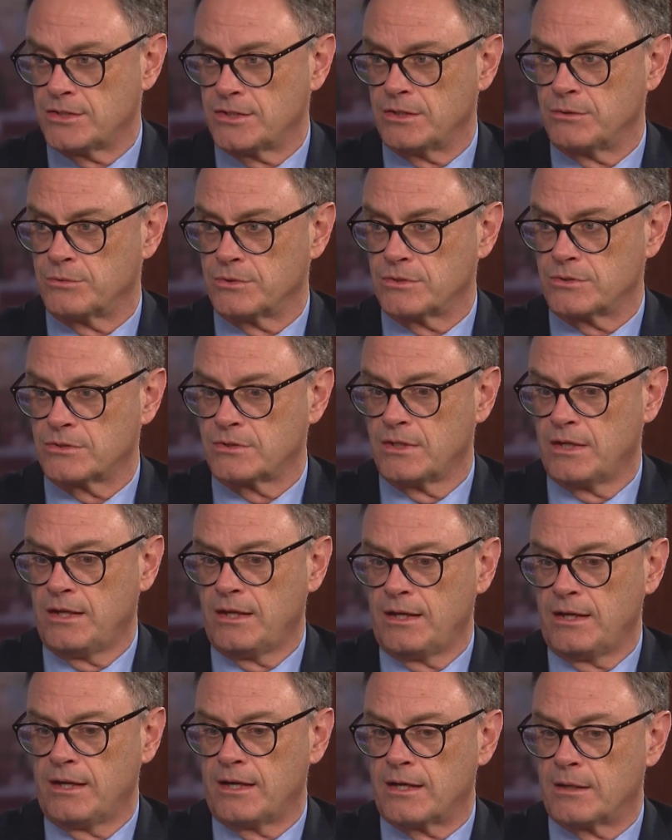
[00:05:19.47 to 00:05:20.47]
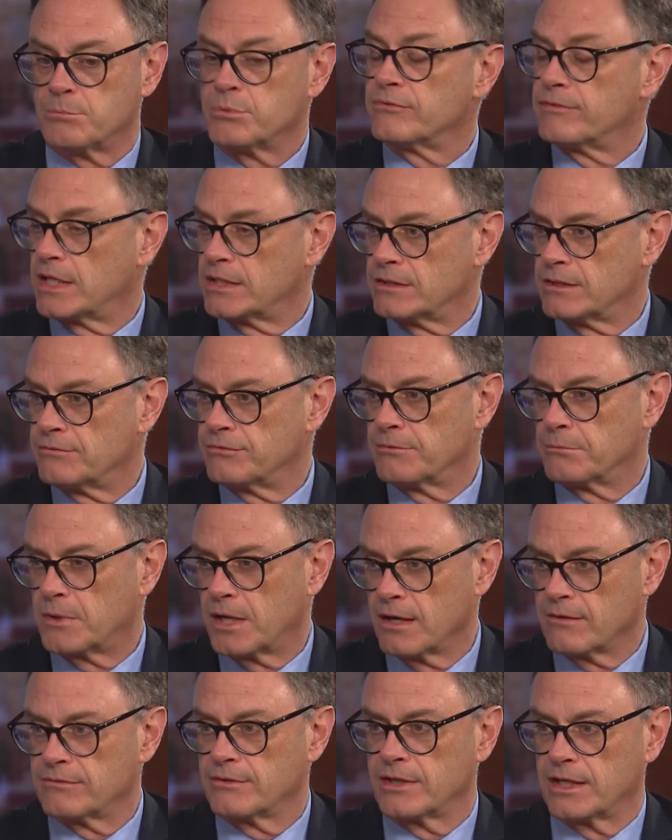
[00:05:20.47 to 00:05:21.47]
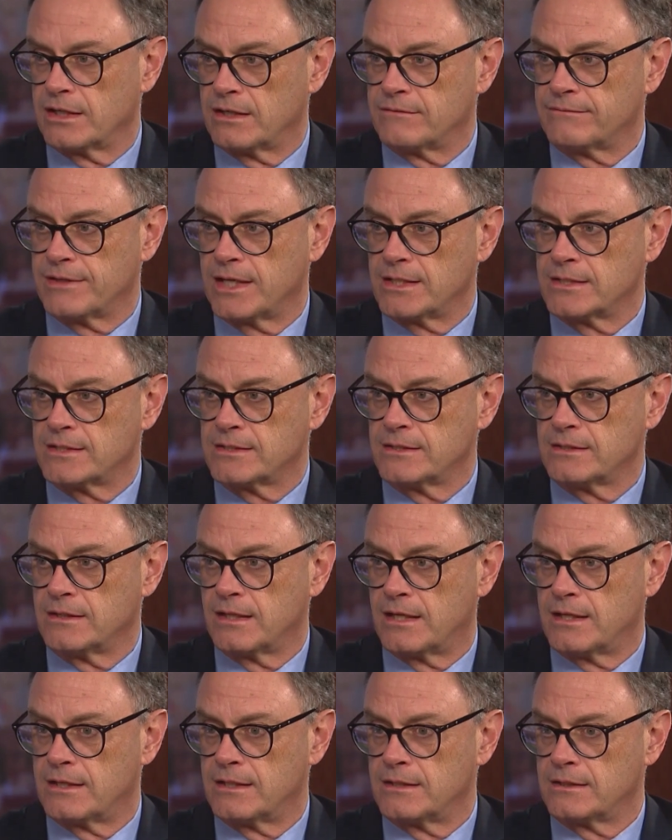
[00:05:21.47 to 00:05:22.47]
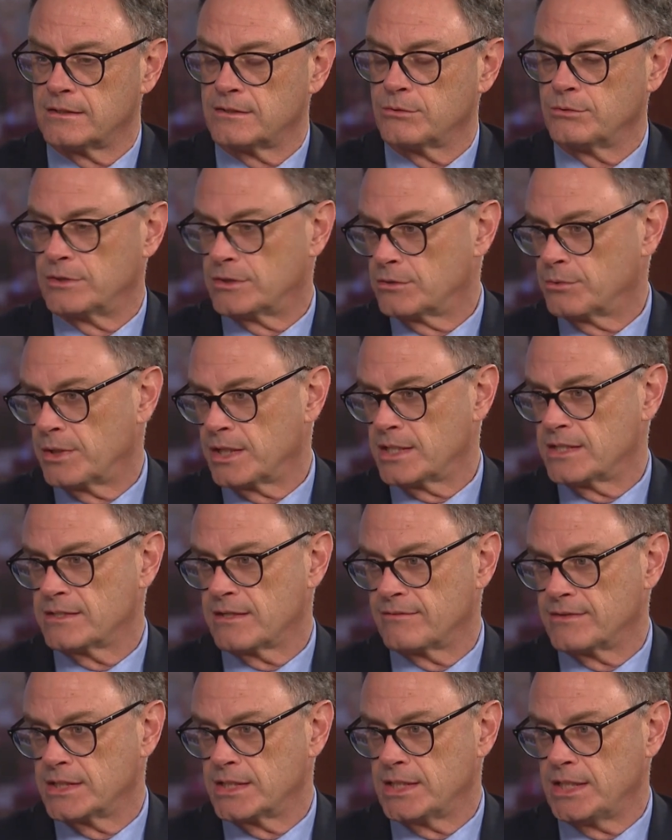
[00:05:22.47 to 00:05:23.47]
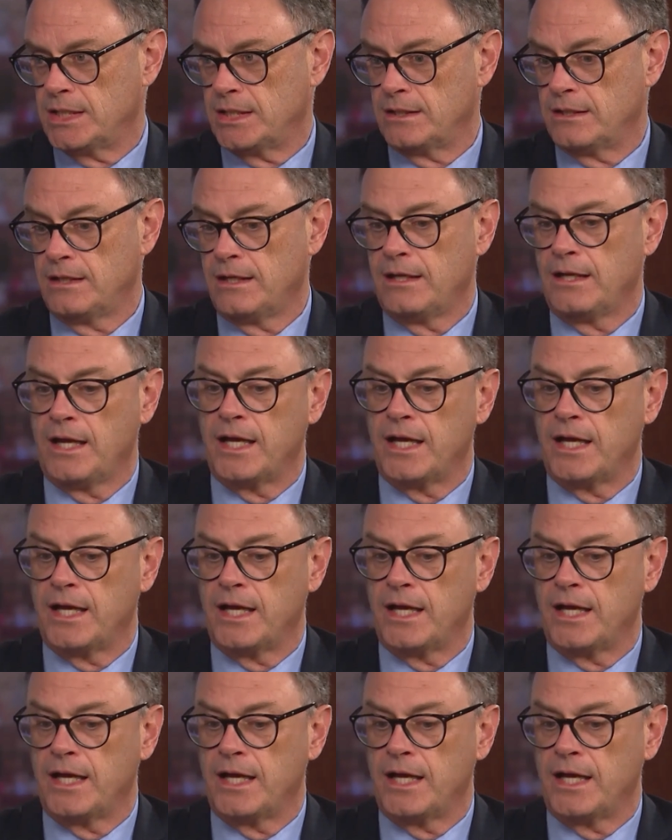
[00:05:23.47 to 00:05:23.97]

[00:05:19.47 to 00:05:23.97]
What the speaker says: She was prevented from covering an event in 2017.